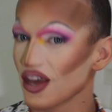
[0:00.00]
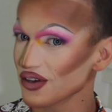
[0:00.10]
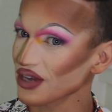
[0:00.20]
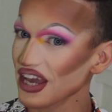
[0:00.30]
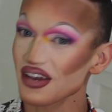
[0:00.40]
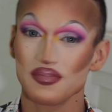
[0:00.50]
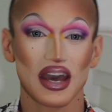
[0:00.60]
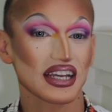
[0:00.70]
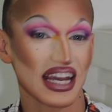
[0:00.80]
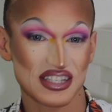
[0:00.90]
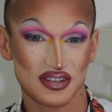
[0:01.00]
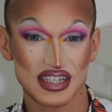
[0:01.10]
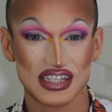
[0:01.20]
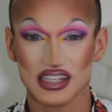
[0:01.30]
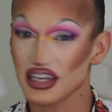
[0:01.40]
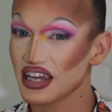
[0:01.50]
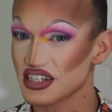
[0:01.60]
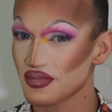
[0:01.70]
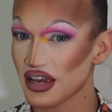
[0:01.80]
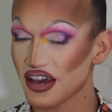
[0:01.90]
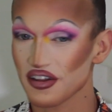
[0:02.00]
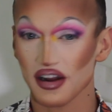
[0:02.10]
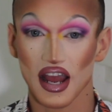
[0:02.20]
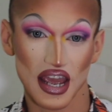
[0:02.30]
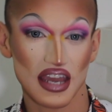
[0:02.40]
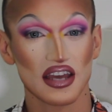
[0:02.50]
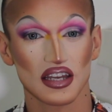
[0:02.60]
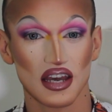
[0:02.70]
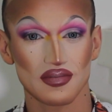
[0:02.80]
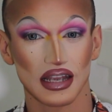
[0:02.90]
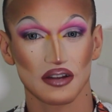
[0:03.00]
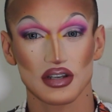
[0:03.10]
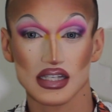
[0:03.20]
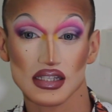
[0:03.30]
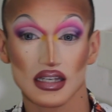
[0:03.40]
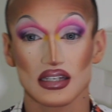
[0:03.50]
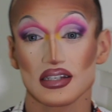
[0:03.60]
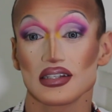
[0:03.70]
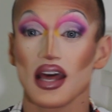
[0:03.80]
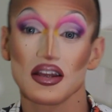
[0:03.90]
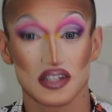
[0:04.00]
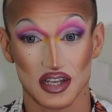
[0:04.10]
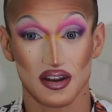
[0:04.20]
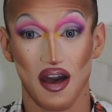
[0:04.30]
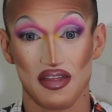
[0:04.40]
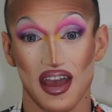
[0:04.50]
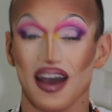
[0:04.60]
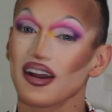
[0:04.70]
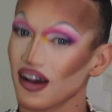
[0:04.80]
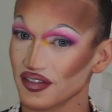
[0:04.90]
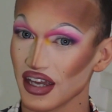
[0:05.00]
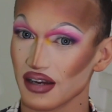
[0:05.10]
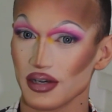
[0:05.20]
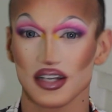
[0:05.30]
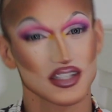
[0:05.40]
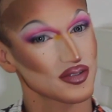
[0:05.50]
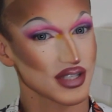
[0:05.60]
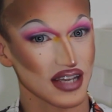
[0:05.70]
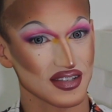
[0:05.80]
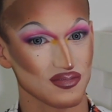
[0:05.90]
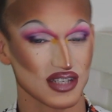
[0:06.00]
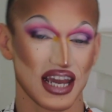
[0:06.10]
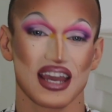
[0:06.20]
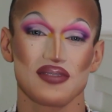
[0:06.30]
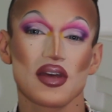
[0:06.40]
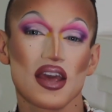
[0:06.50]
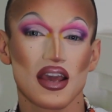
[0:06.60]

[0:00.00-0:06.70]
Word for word: Okay, I'm back. As you can see, I did my other eye, cut my creases, did all that off camera to save some time.